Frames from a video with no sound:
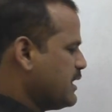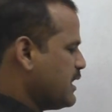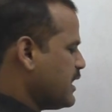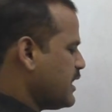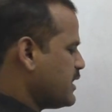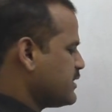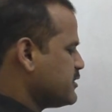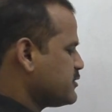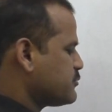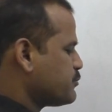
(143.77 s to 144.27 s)

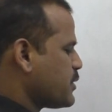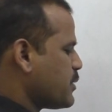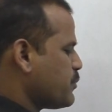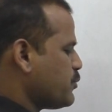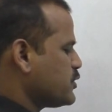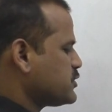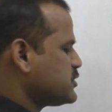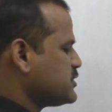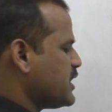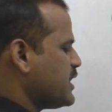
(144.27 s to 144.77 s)
and this
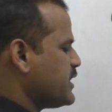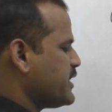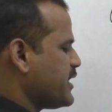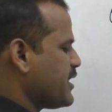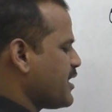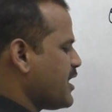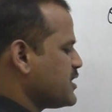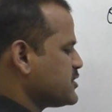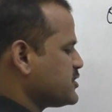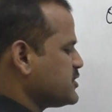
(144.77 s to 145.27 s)
proportionality
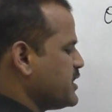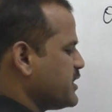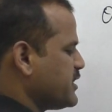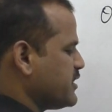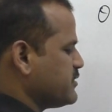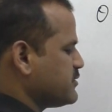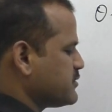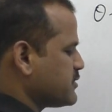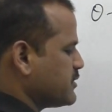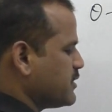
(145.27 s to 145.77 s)
constant
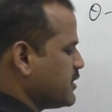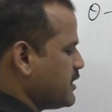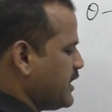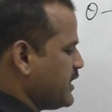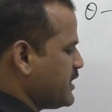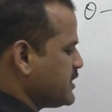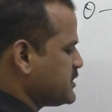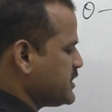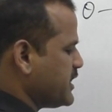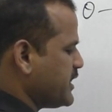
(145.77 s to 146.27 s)
is,
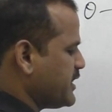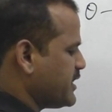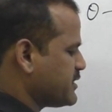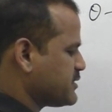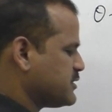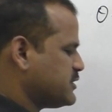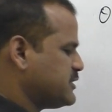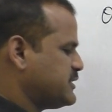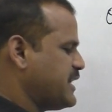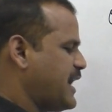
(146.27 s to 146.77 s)
let us take it
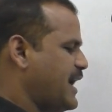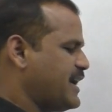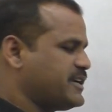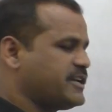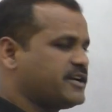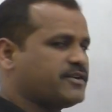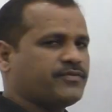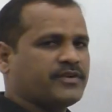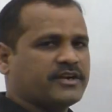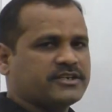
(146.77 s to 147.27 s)
as
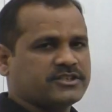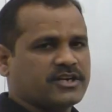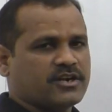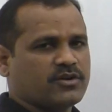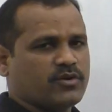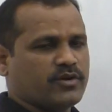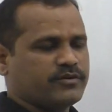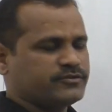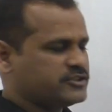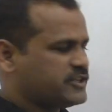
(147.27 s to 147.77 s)
static friction
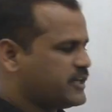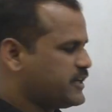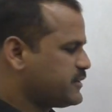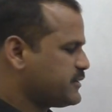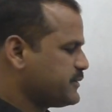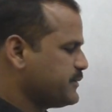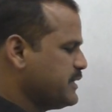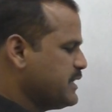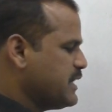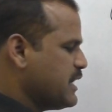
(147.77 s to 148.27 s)
coefficient
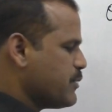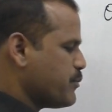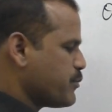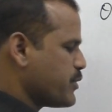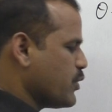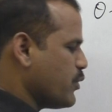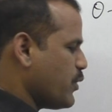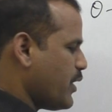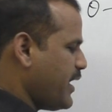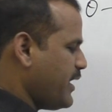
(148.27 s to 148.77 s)

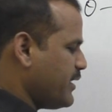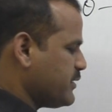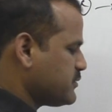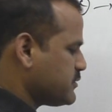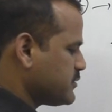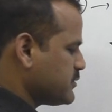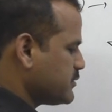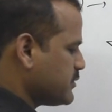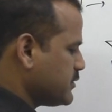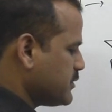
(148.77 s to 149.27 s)
mu
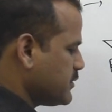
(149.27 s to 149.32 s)
s.